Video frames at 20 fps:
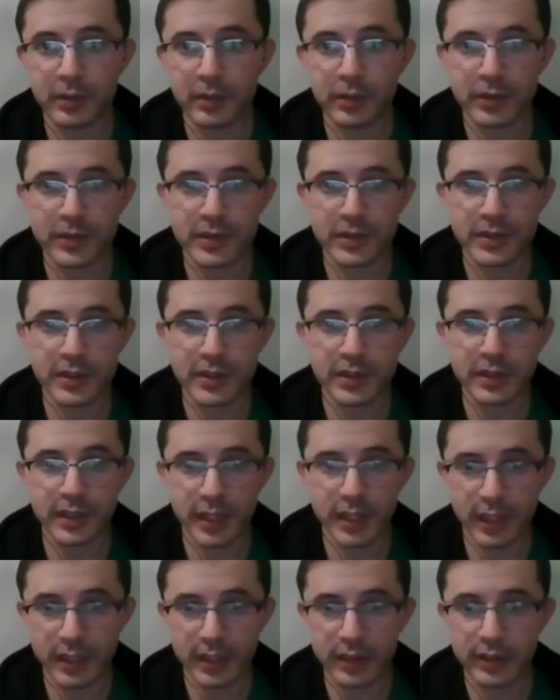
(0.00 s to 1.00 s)
was
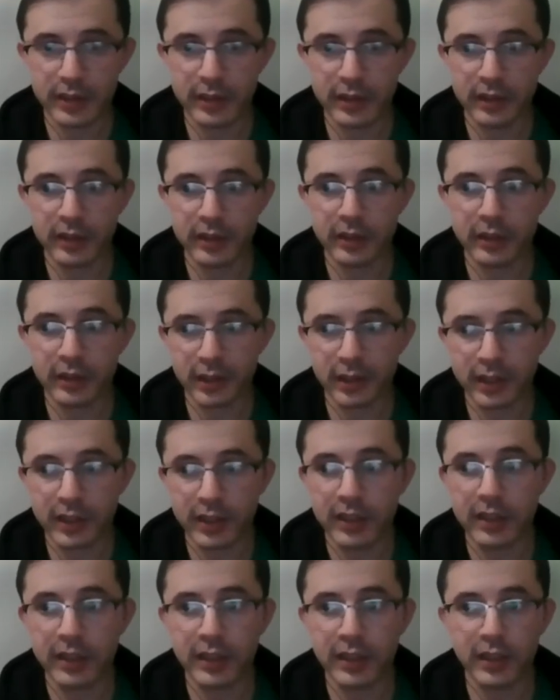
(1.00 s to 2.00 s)
attacked, and
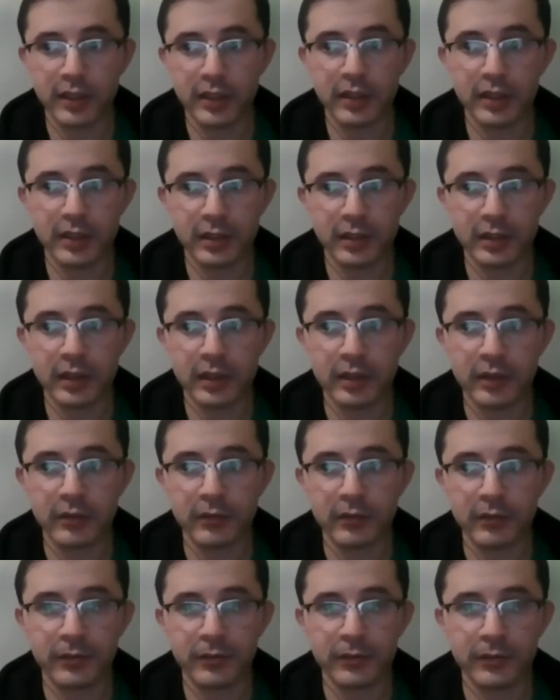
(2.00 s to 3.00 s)
luckily none of